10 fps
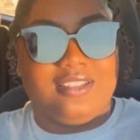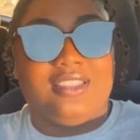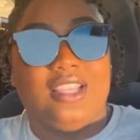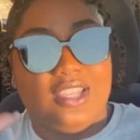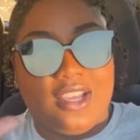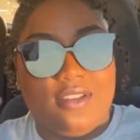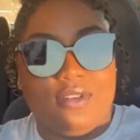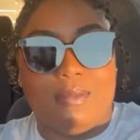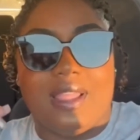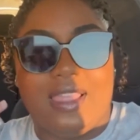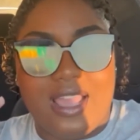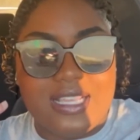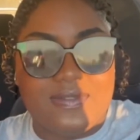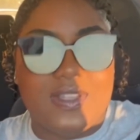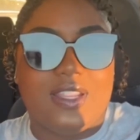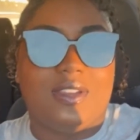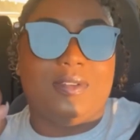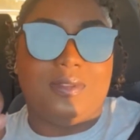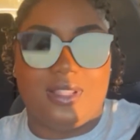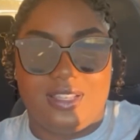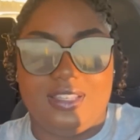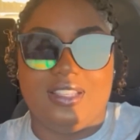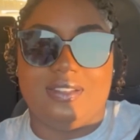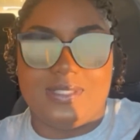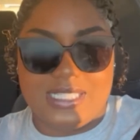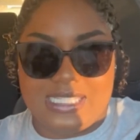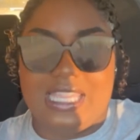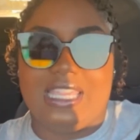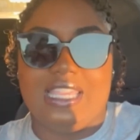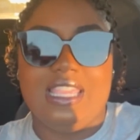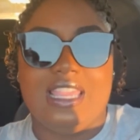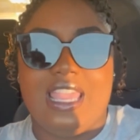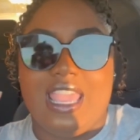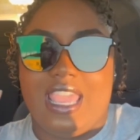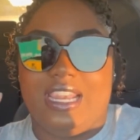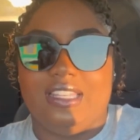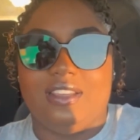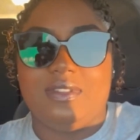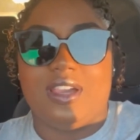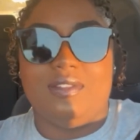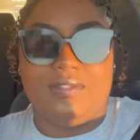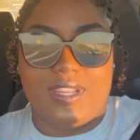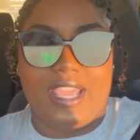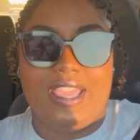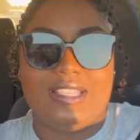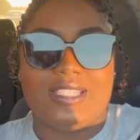the love on my last video, love to see it. And I love y'all for that.